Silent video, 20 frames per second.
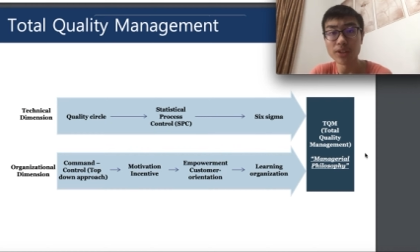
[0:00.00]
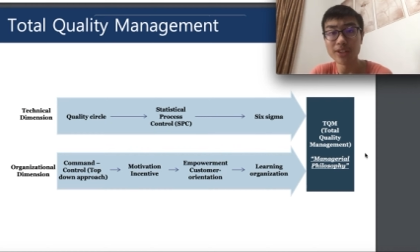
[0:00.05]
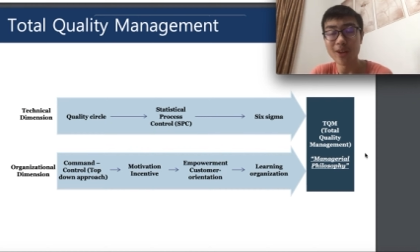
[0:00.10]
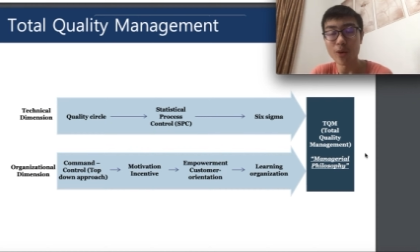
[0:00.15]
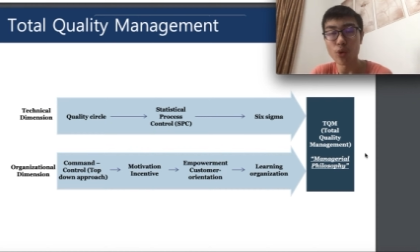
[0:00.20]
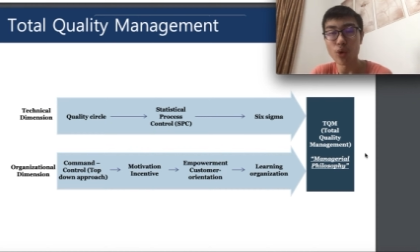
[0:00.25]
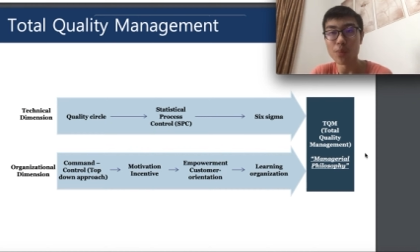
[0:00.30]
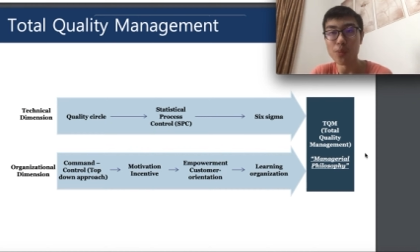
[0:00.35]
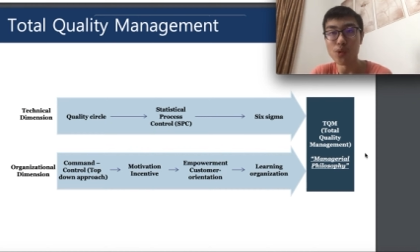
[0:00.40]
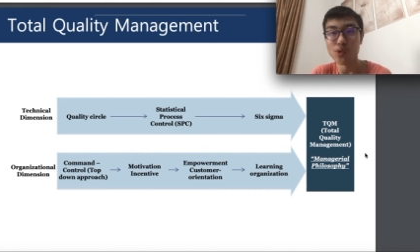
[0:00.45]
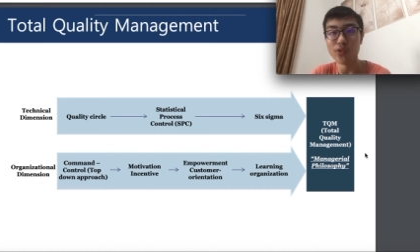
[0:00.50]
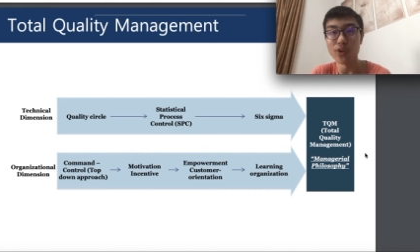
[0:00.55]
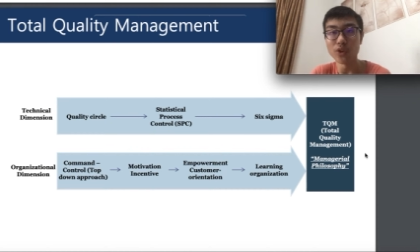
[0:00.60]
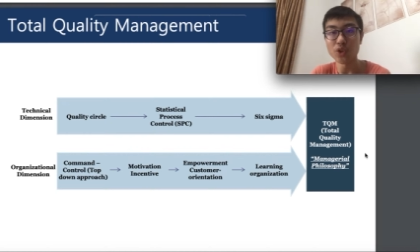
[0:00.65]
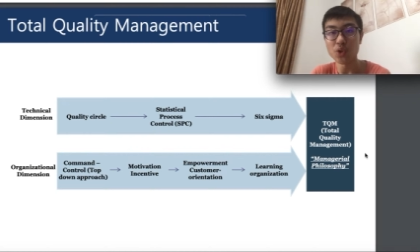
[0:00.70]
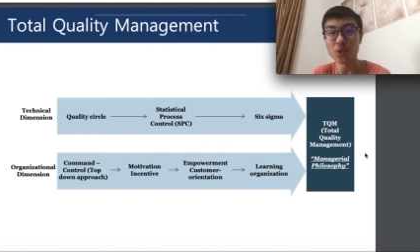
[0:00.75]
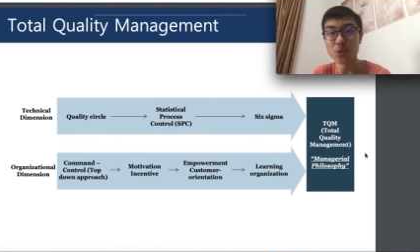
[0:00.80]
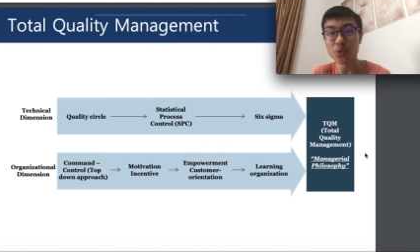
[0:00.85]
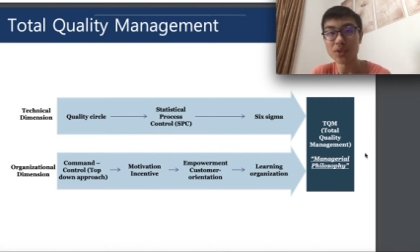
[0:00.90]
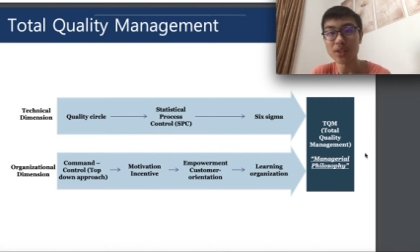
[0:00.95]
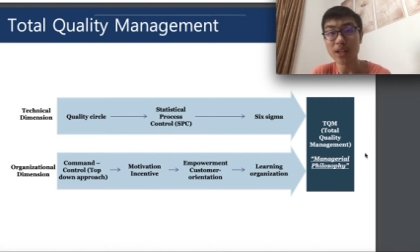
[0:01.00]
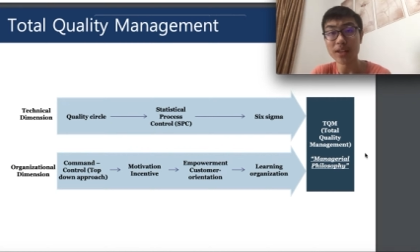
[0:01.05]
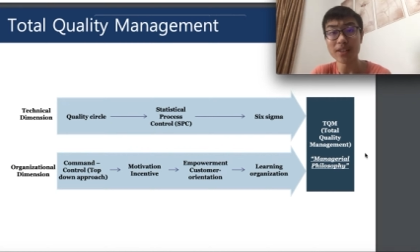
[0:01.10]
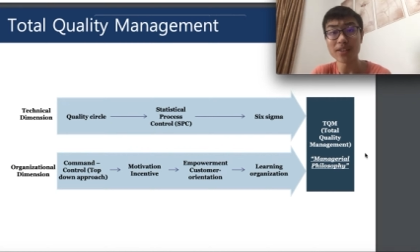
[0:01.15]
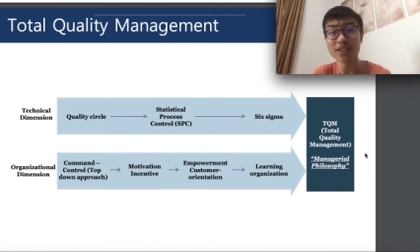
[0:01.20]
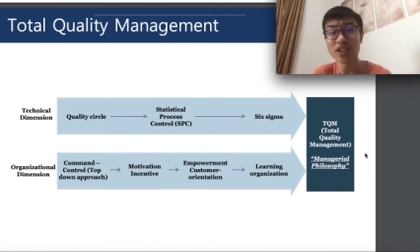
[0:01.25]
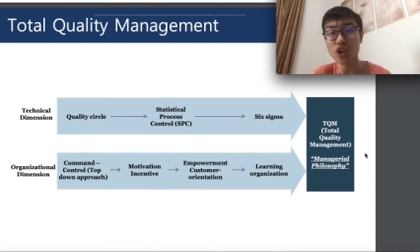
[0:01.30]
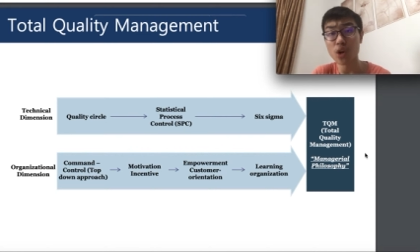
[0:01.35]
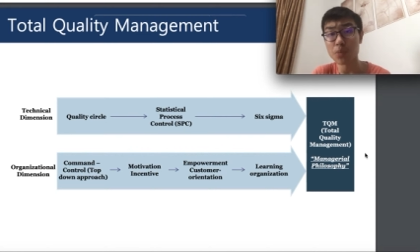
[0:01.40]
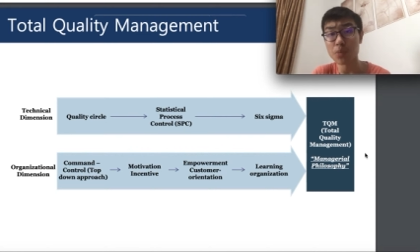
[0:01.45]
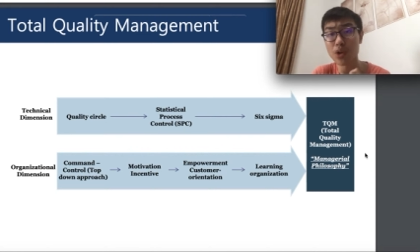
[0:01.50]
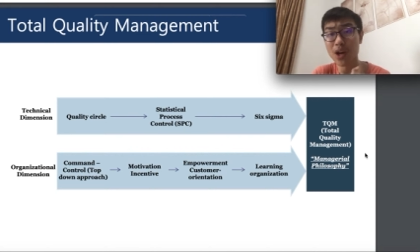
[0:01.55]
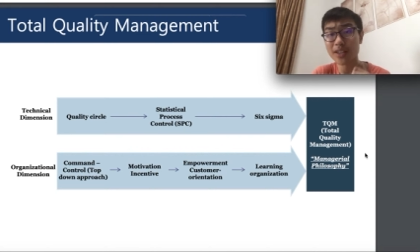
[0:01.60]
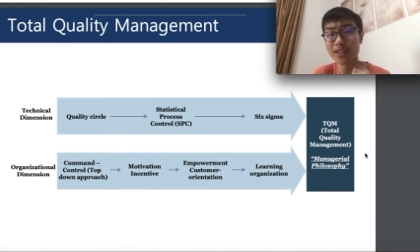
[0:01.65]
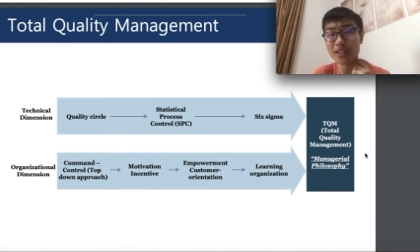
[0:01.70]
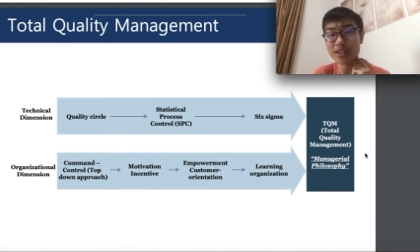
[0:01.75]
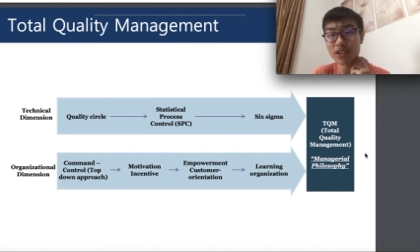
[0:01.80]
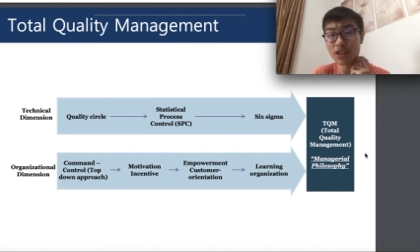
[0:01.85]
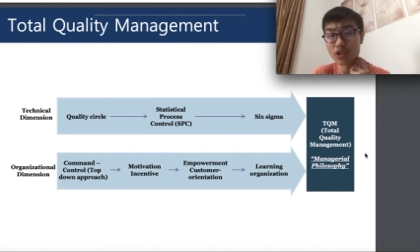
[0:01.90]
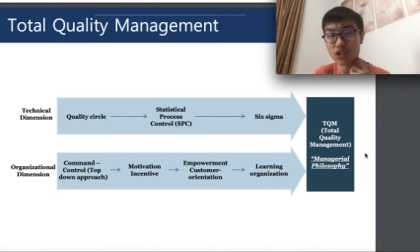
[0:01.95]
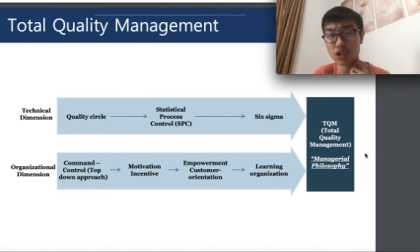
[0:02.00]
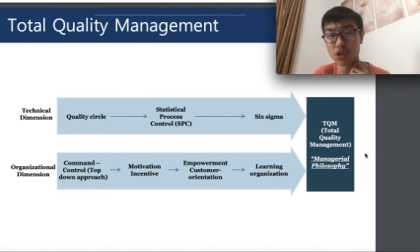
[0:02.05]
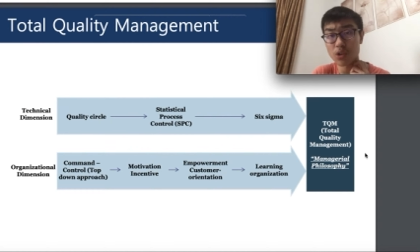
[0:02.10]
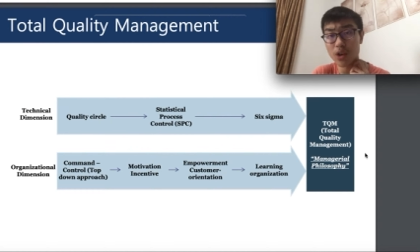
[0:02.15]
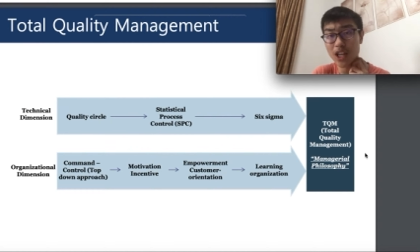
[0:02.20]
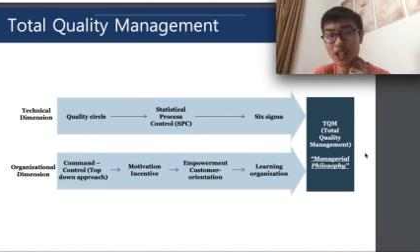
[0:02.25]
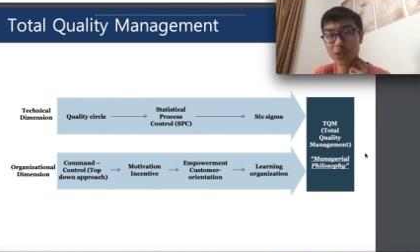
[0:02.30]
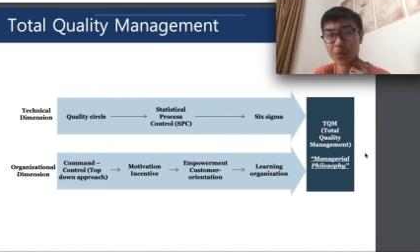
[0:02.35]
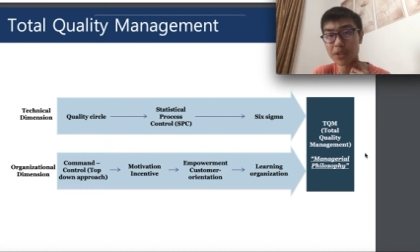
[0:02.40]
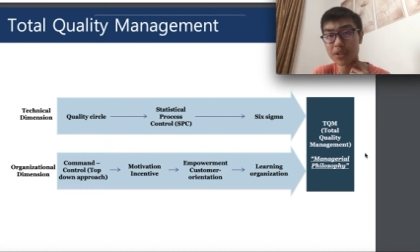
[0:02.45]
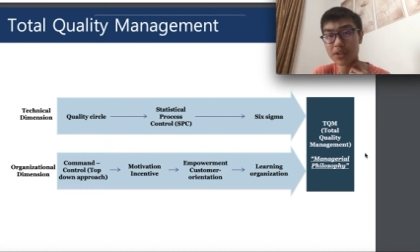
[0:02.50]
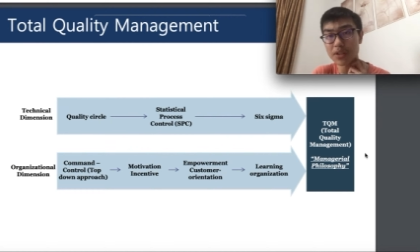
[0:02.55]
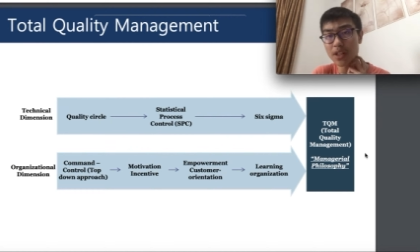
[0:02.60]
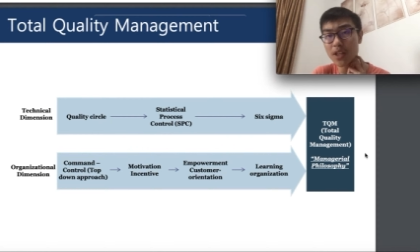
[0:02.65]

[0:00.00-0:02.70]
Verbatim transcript: Then we move on to statistical process control